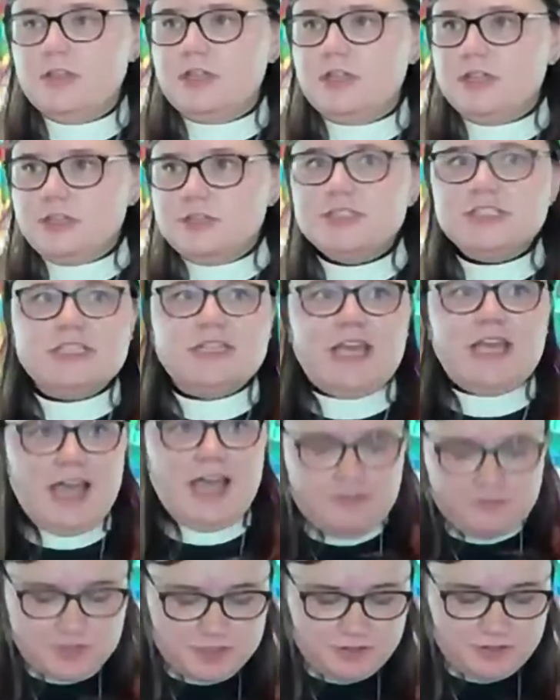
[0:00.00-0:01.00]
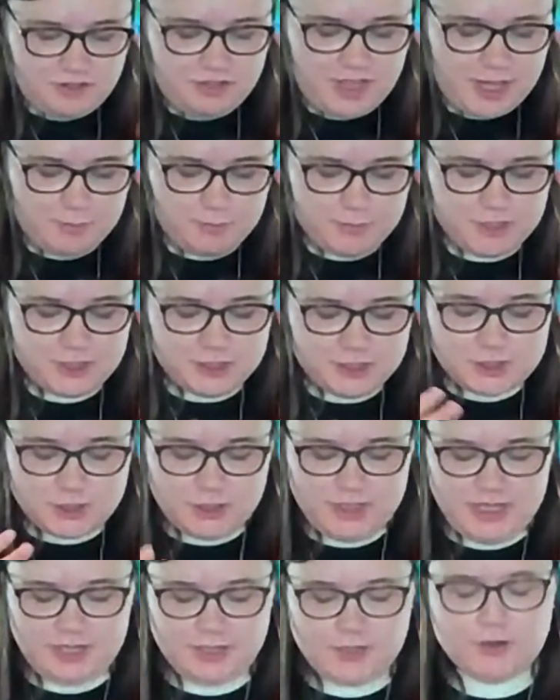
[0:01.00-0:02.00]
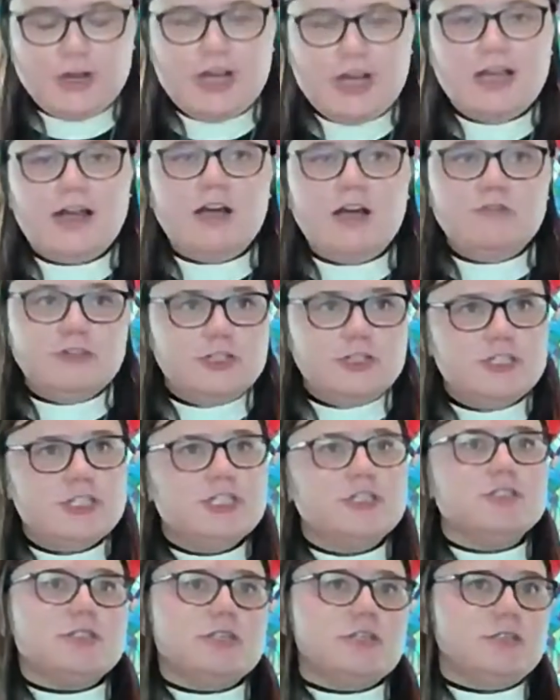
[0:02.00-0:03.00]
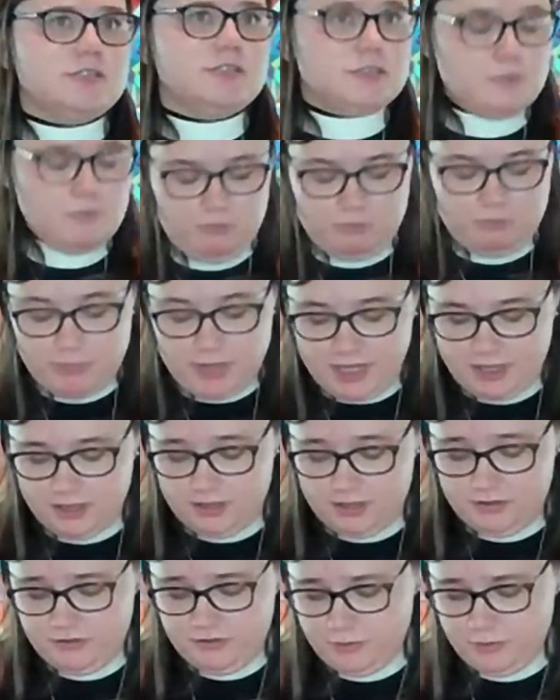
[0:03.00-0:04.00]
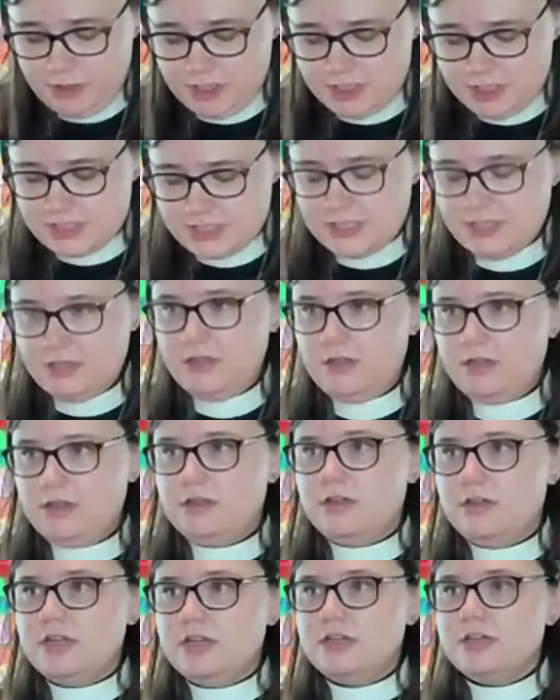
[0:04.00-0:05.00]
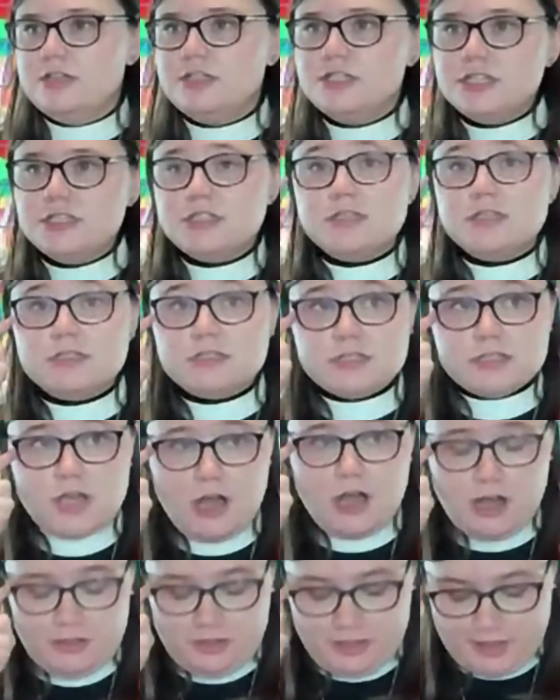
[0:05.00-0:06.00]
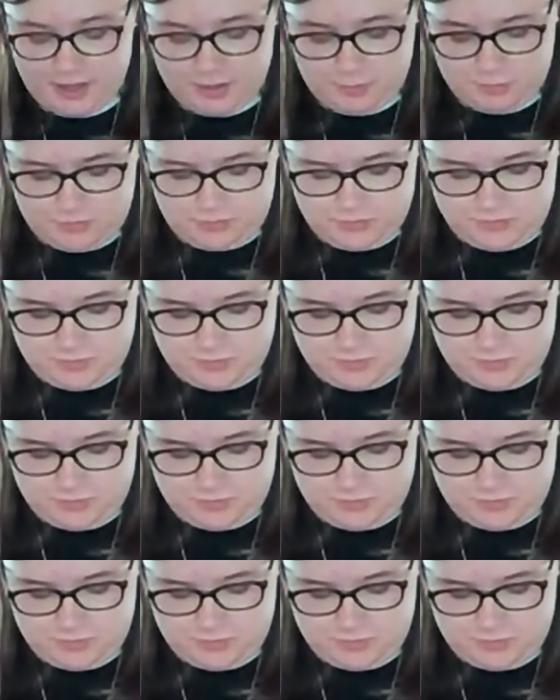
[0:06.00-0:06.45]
You see, after the lepers had cried out for Jesus, begging for mercy, Jesus saw them.